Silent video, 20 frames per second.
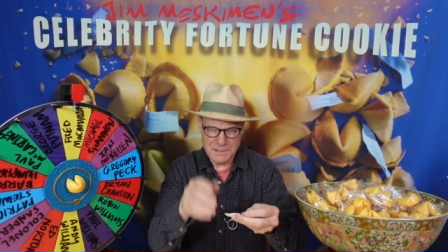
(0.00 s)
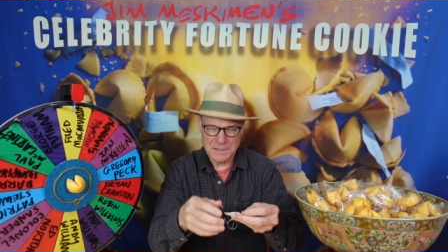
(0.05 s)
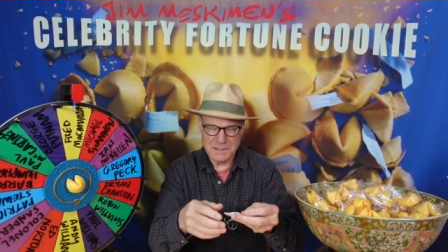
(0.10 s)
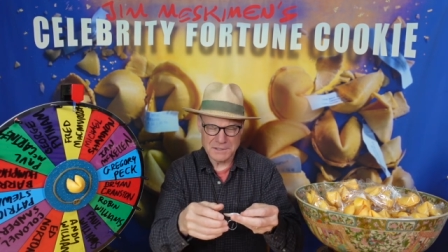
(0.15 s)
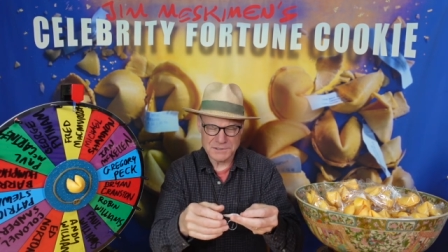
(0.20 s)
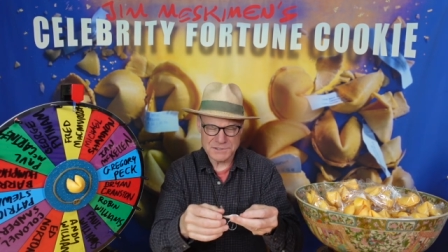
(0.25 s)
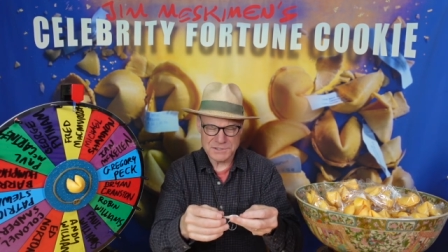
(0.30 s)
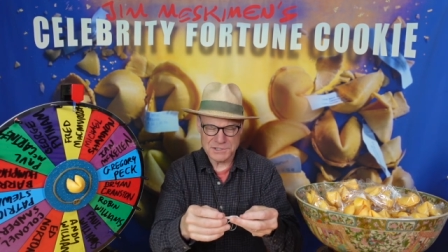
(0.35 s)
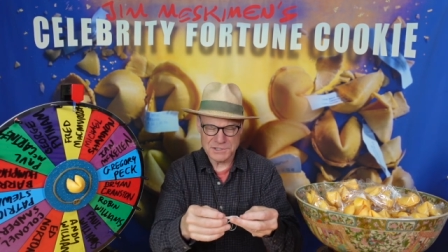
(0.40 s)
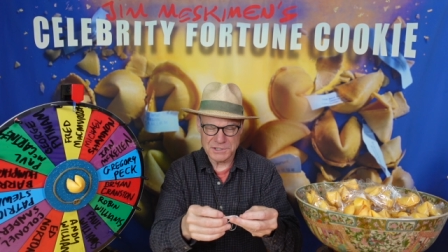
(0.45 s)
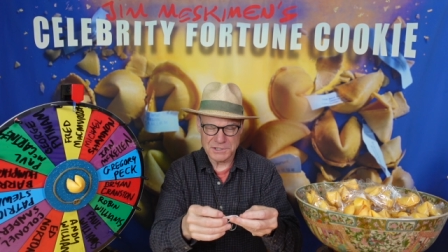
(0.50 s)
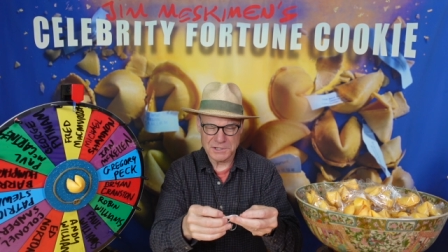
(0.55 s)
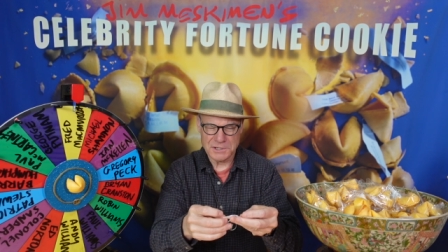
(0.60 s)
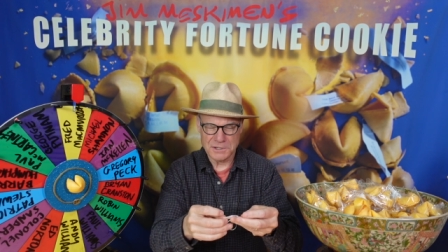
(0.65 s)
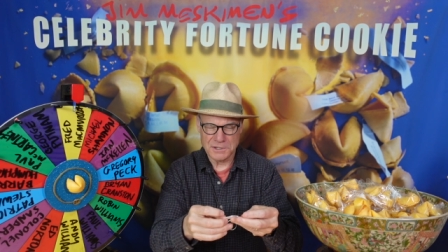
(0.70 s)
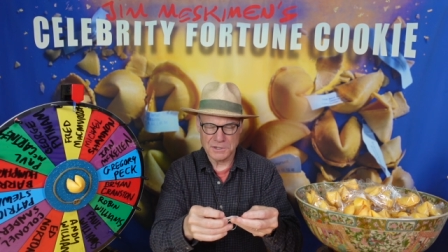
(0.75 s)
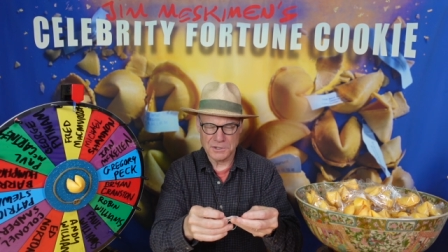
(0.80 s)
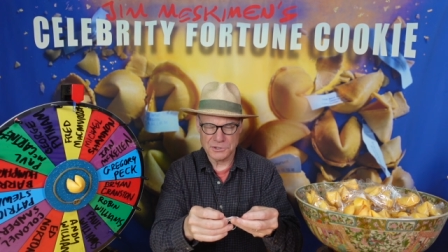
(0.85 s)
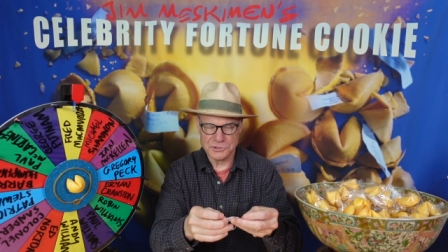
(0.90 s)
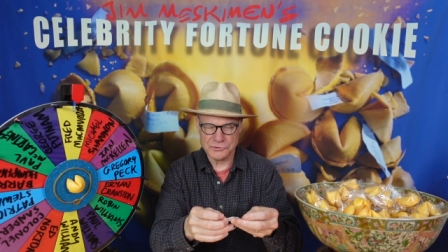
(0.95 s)
Let's see,
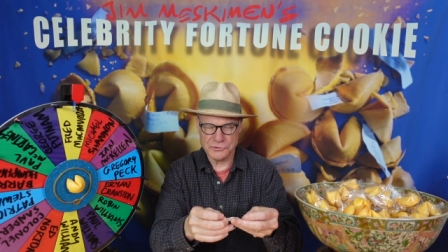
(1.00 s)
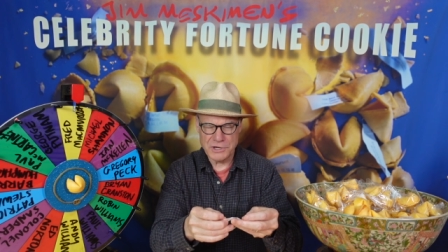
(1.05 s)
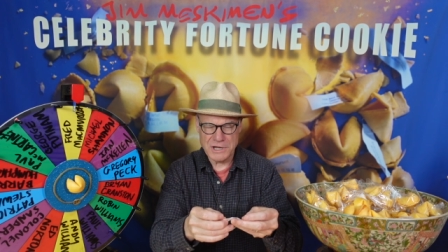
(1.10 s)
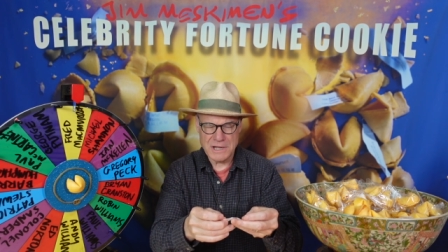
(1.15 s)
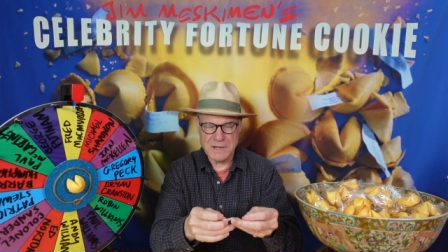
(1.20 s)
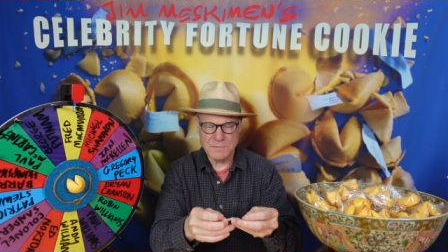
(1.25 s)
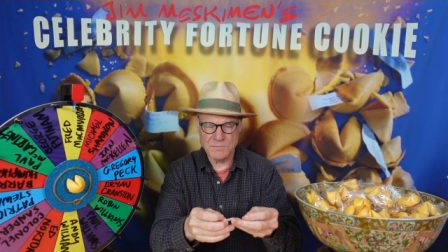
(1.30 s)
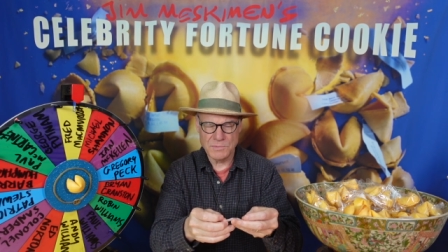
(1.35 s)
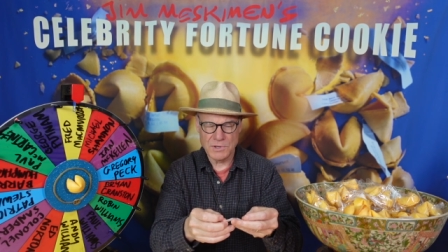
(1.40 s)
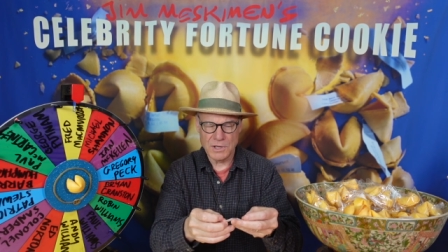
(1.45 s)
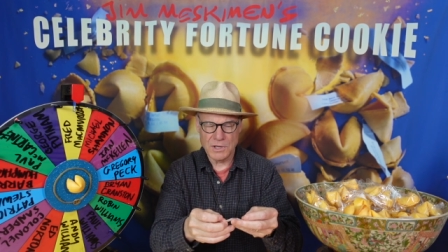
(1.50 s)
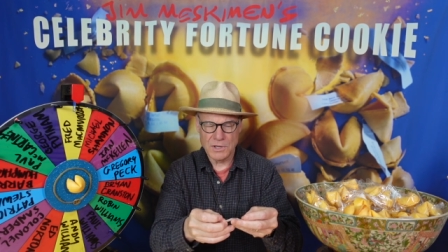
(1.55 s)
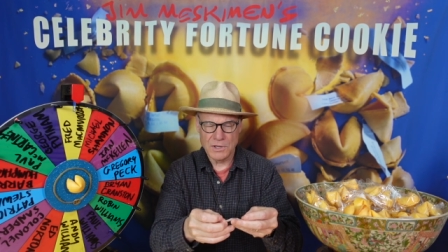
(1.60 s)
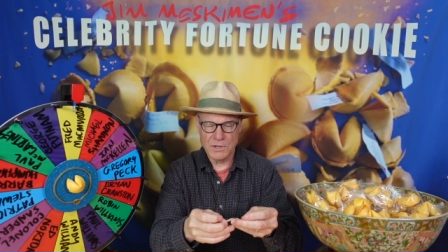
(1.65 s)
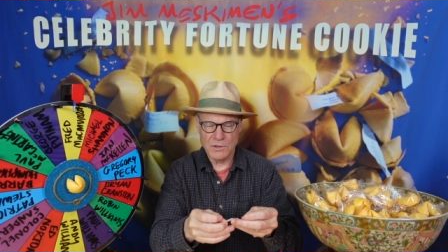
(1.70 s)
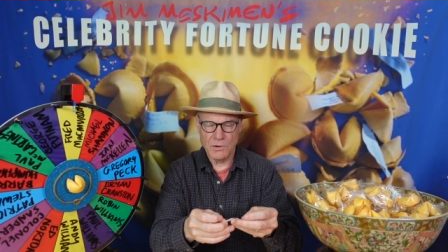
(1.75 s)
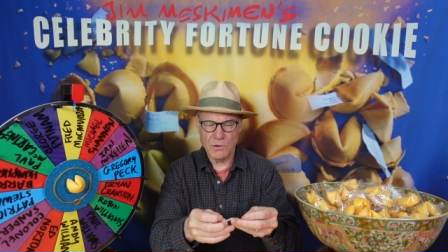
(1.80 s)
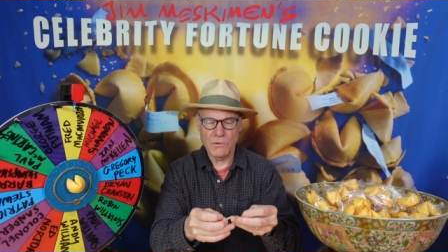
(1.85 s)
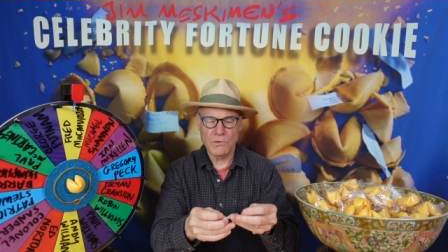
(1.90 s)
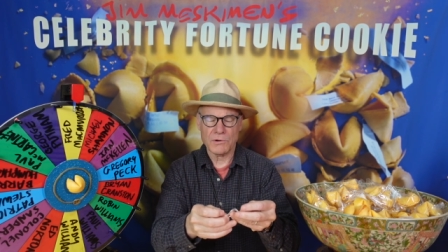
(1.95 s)
uh, dream.
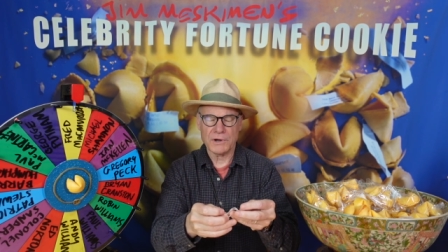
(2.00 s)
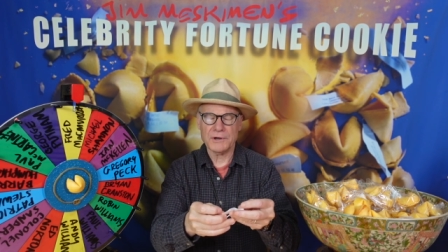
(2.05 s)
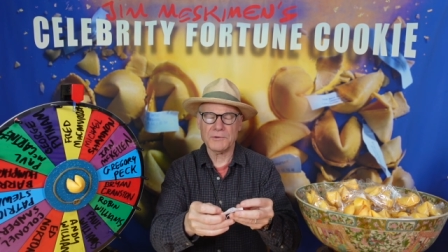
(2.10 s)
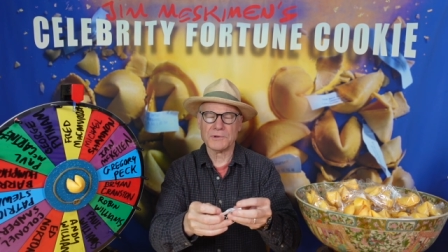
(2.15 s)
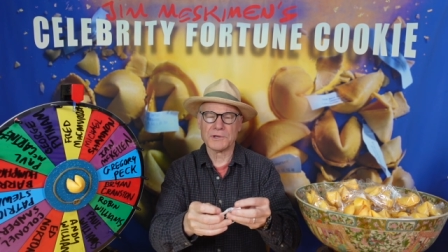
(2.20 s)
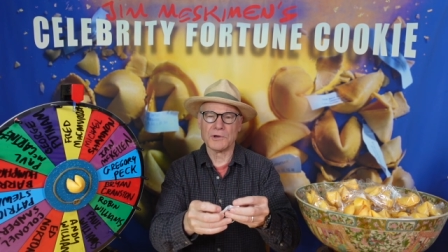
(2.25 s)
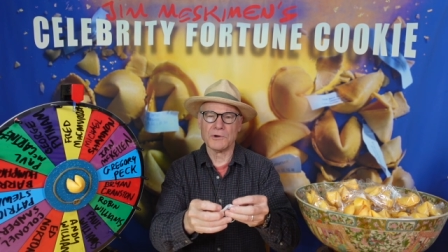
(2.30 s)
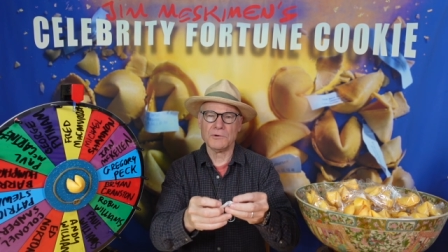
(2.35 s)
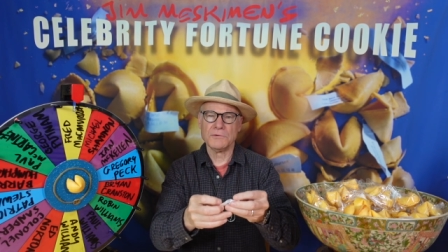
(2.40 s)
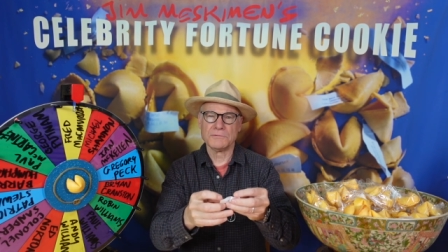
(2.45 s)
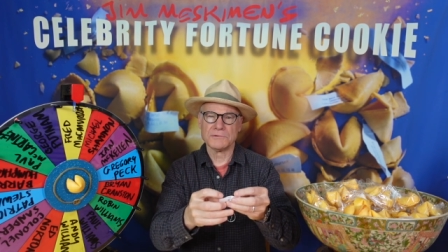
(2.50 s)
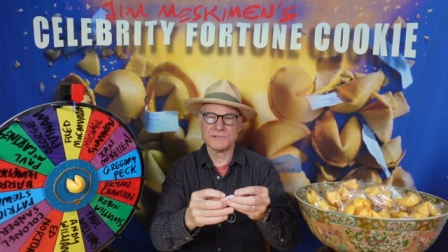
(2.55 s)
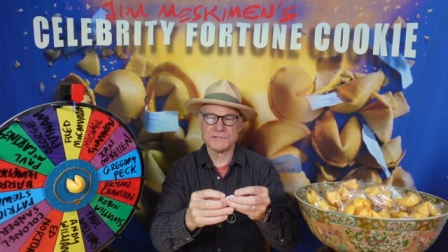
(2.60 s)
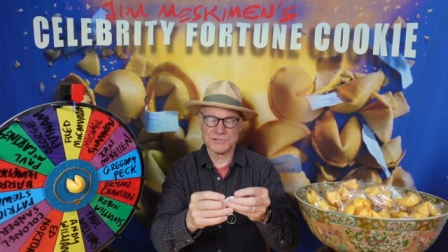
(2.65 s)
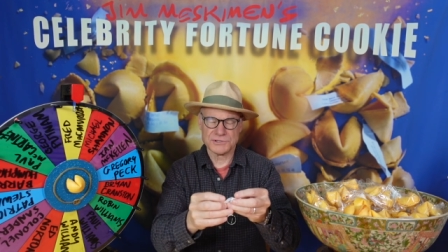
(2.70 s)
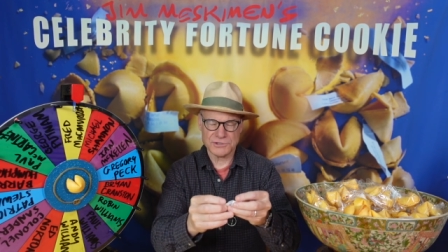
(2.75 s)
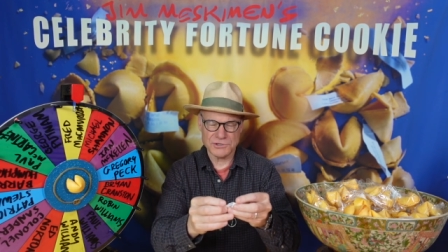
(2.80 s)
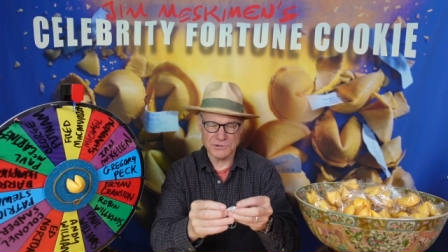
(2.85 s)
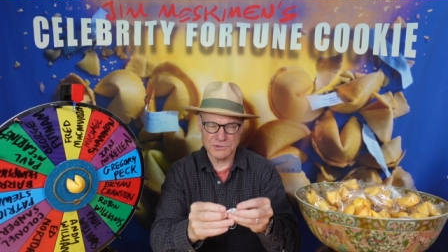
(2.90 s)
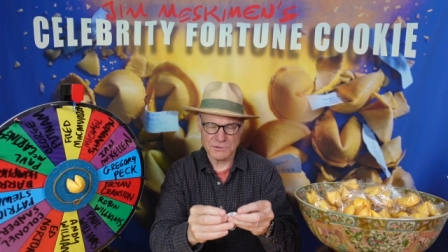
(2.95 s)
Oh, here we go. This
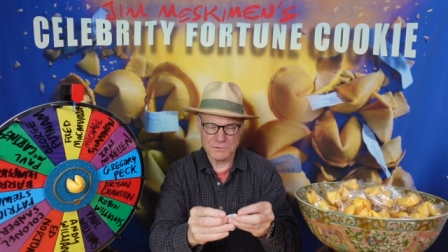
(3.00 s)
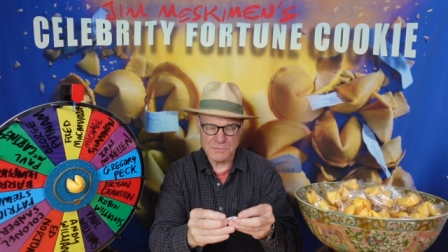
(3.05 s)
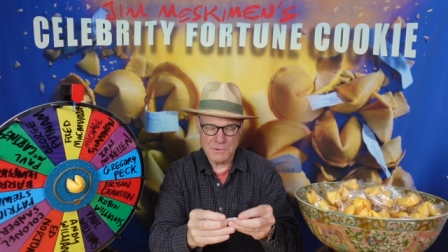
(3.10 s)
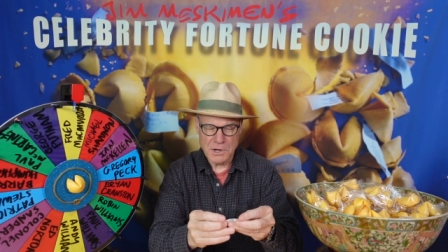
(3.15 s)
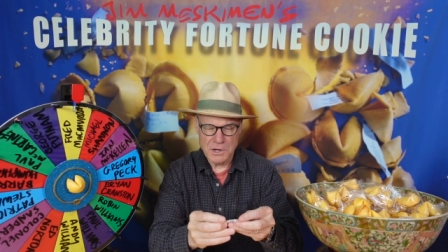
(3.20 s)
is good.